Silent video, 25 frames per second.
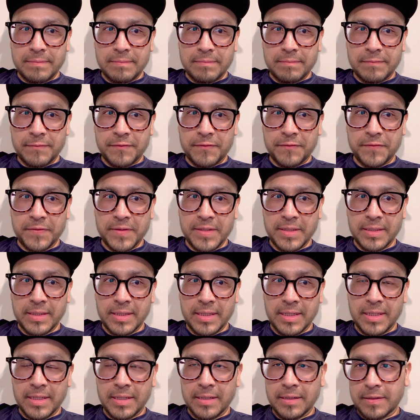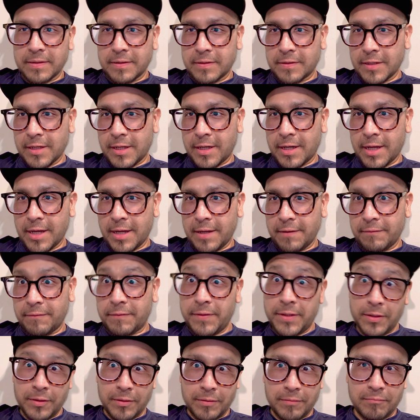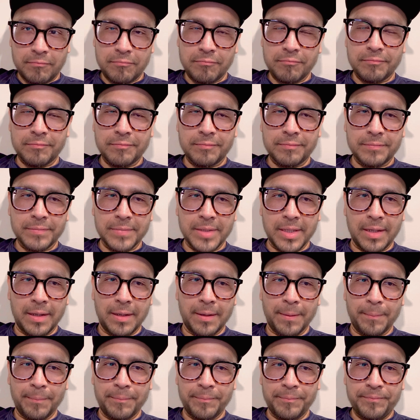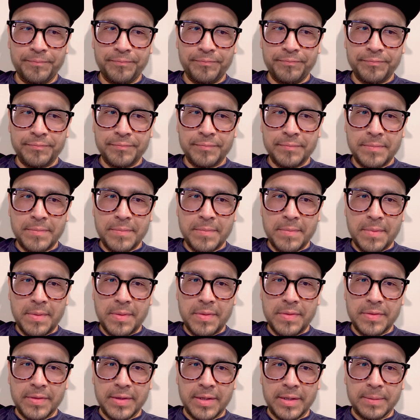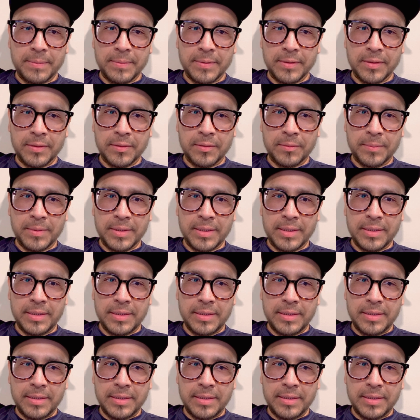feeling that I feel, that I'm a little bit